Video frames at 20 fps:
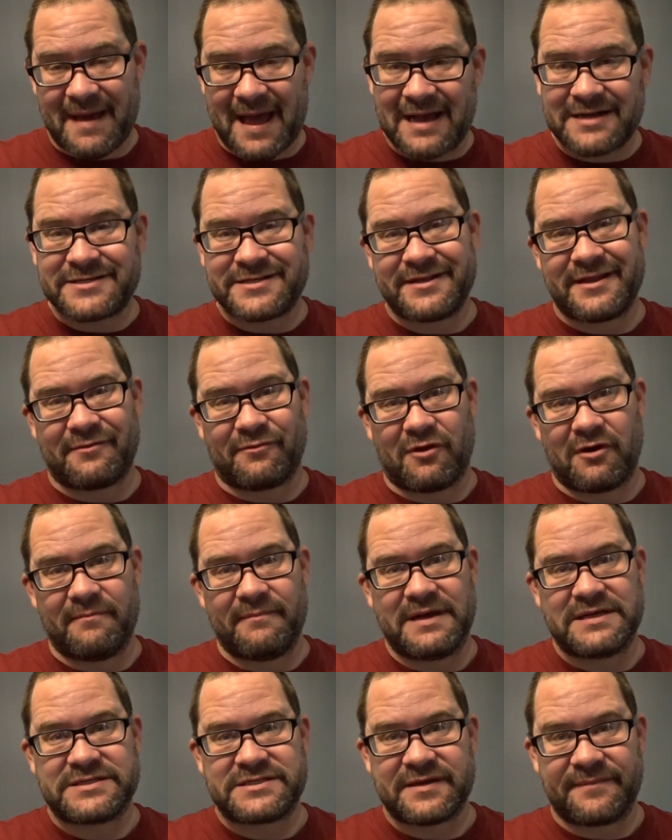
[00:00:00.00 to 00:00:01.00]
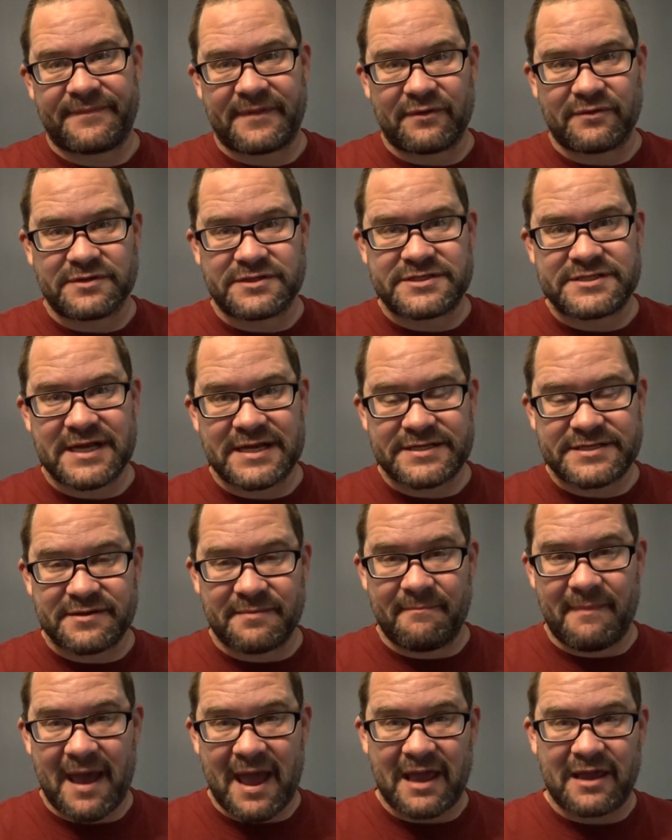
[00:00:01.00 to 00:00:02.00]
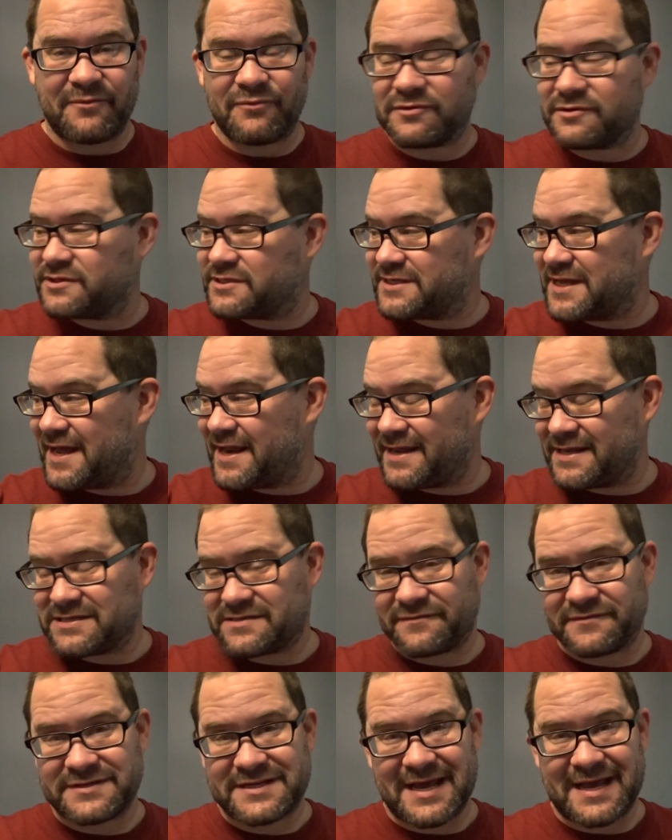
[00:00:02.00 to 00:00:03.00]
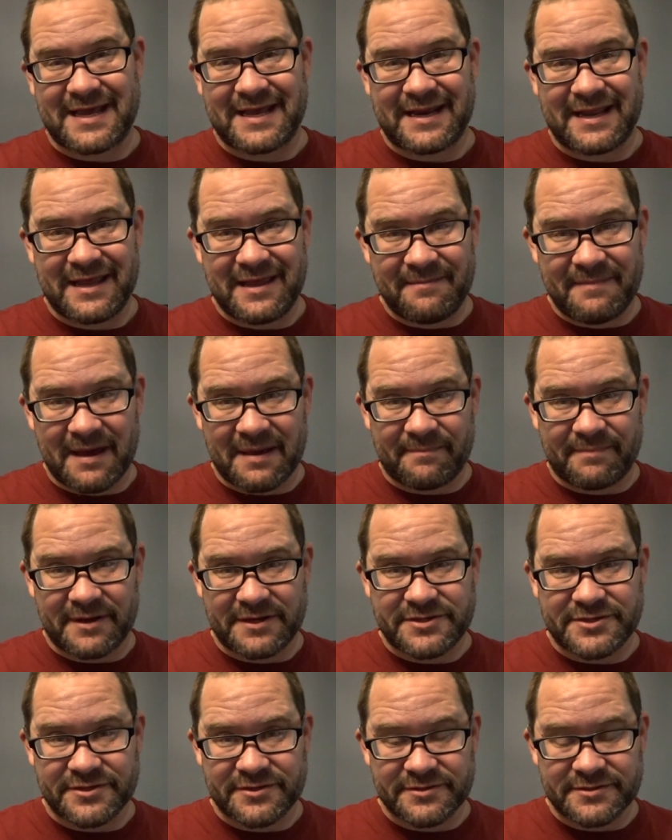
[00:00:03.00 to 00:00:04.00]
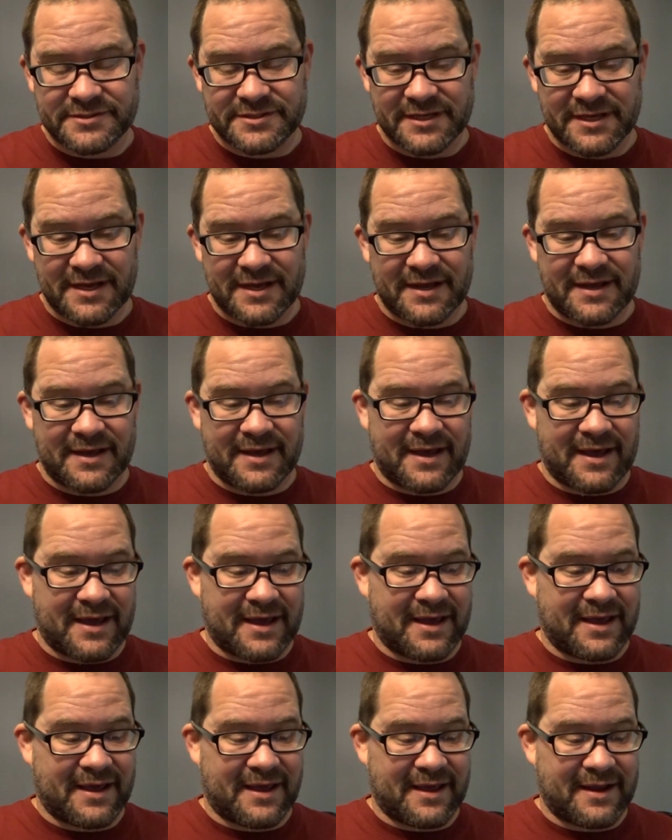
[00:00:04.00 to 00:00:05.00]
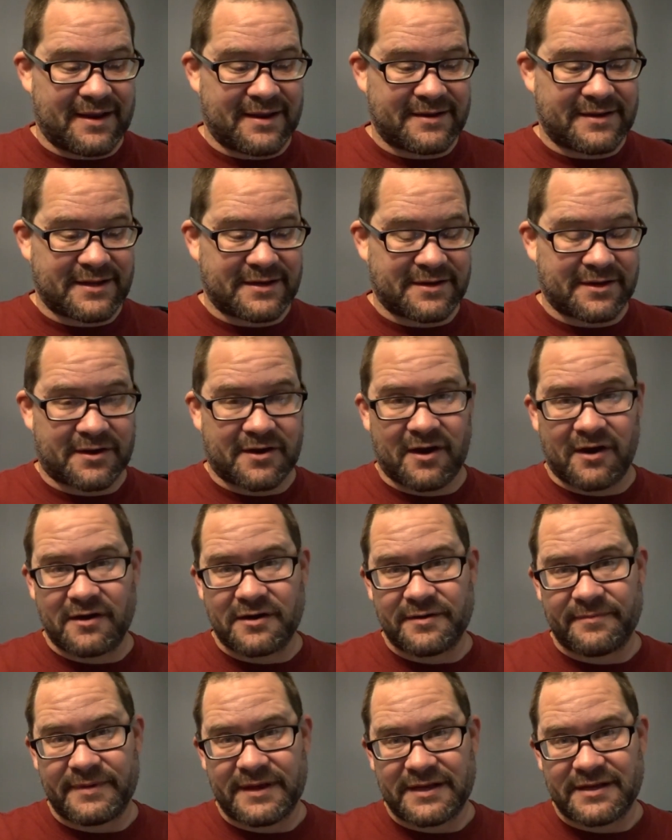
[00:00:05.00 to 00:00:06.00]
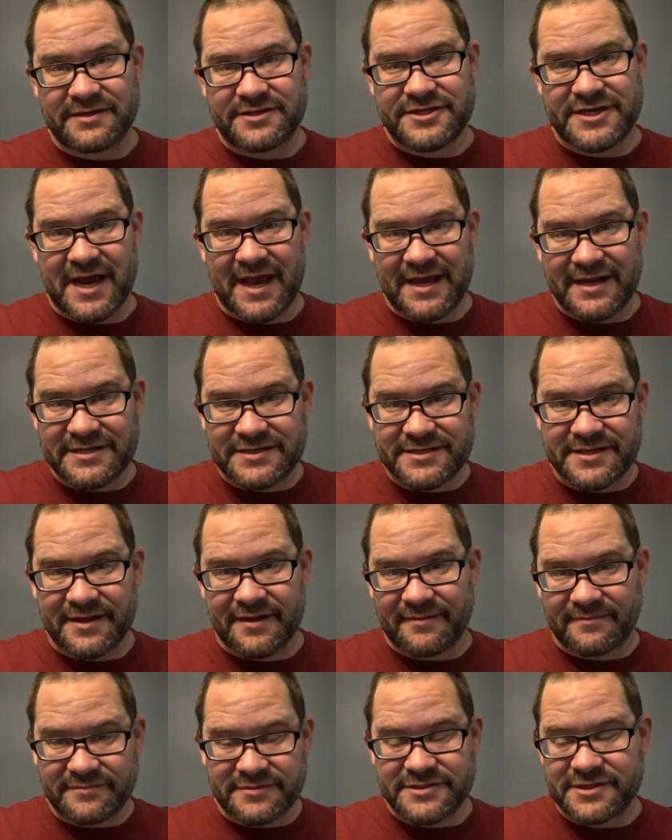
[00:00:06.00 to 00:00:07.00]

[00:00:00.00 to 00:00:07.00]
Actually, they weren't messed up. They were set to manual settings for taking eBay pictures, and it didn't occur to me to change them.